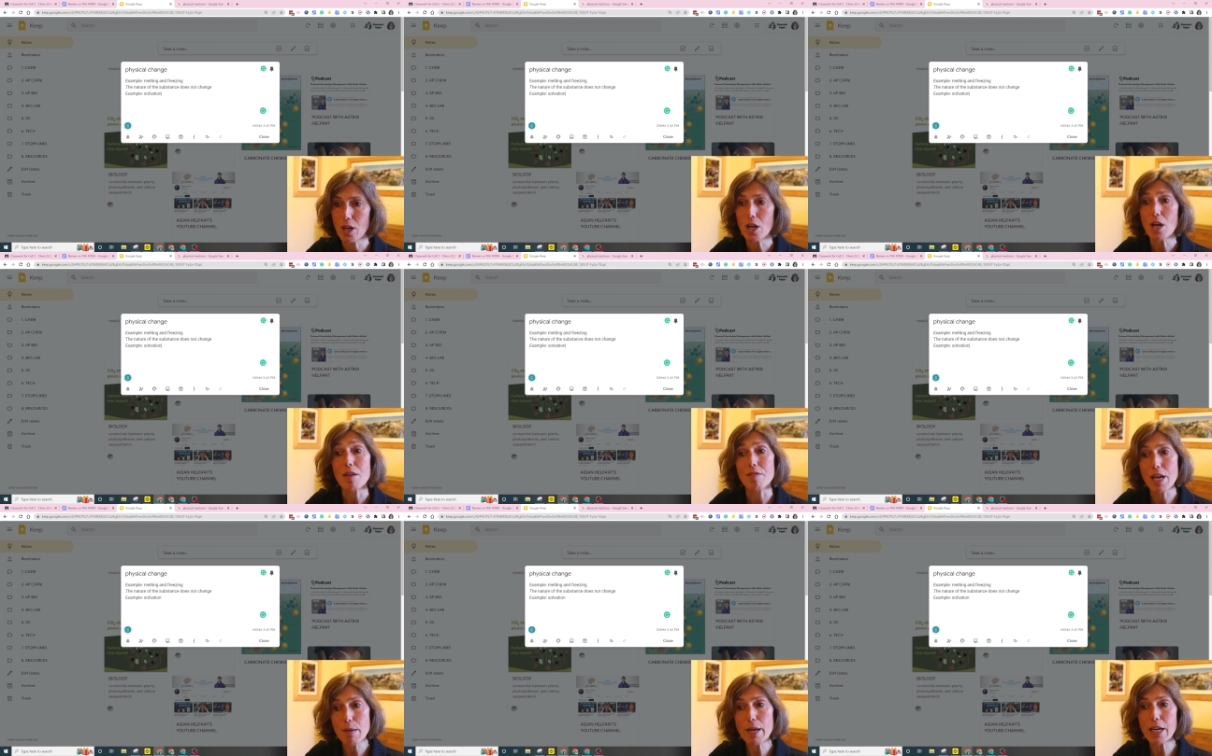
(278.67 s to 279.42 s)

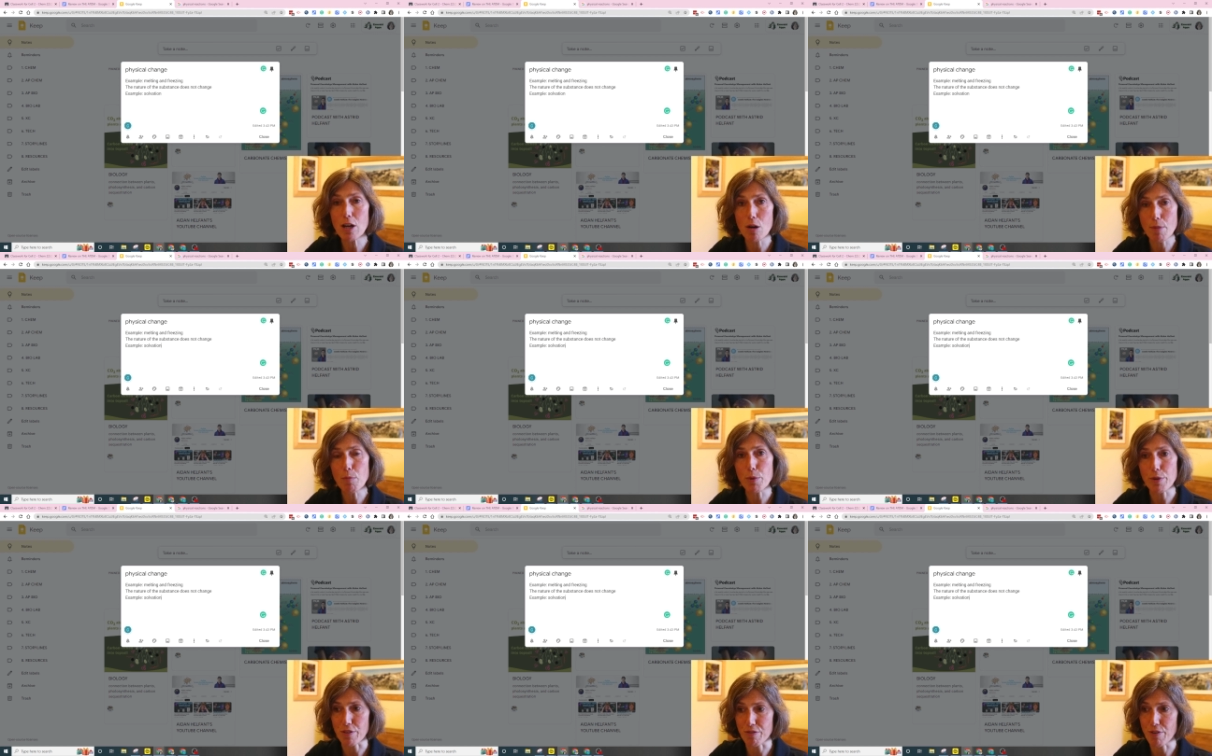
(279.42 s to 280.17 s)
they may come up
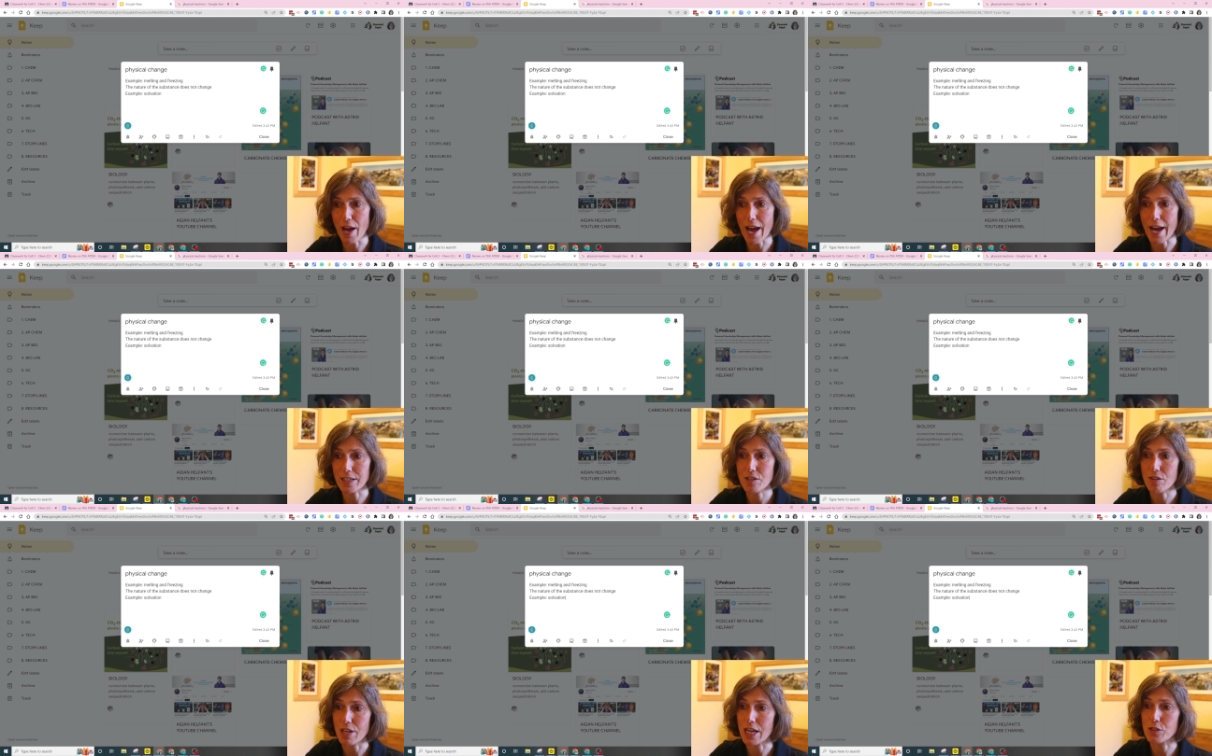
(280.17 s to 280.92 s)
with the fact
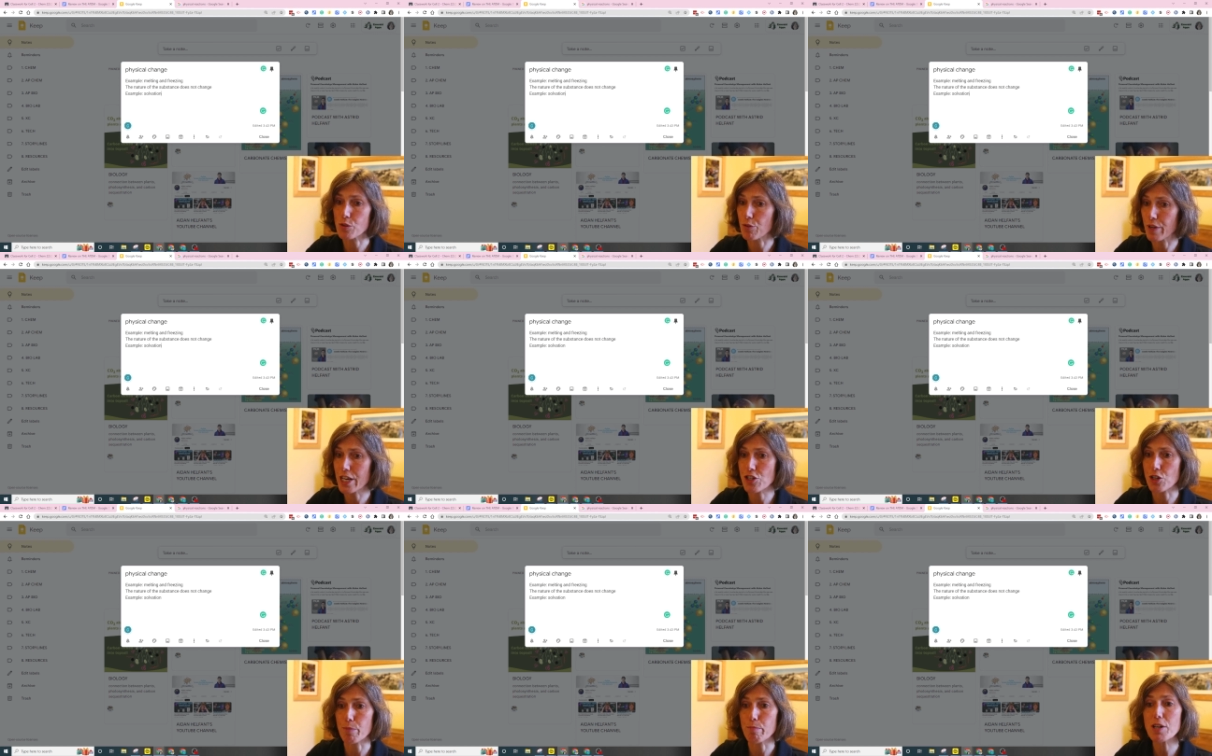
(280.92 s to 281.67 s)
that
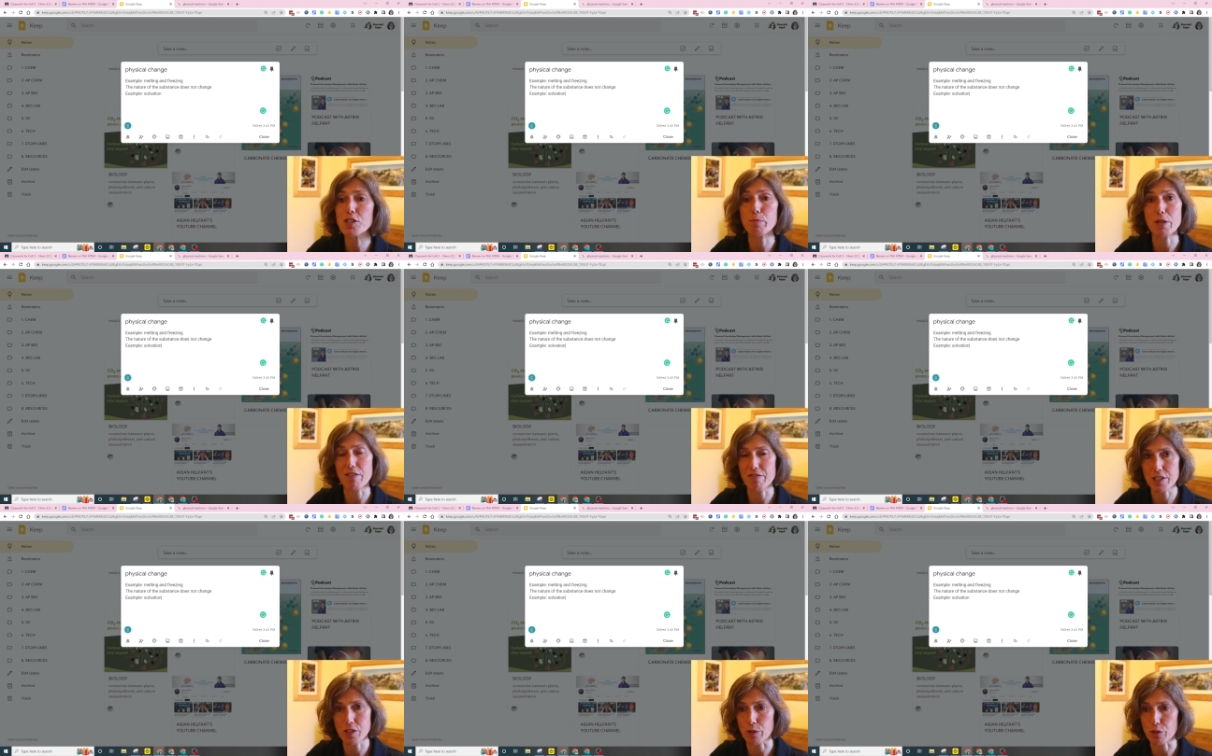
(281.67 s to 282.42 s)
solvation must be a
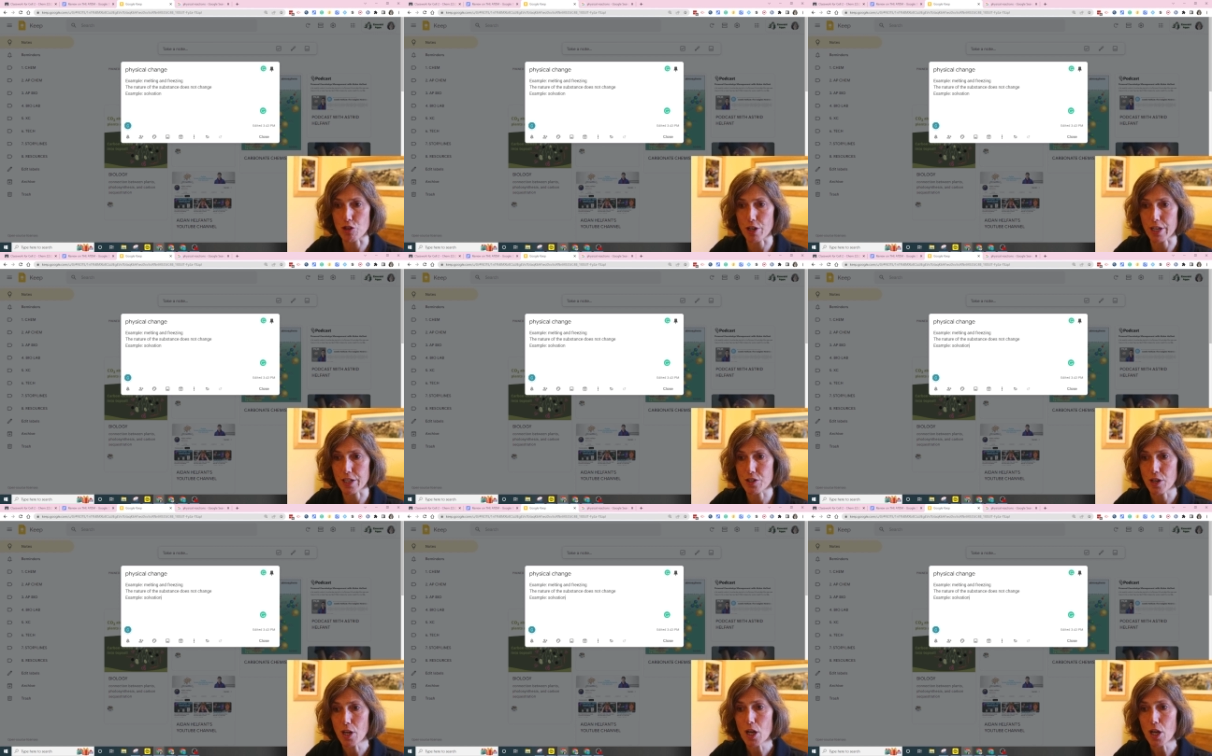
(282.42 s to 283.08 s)
physical change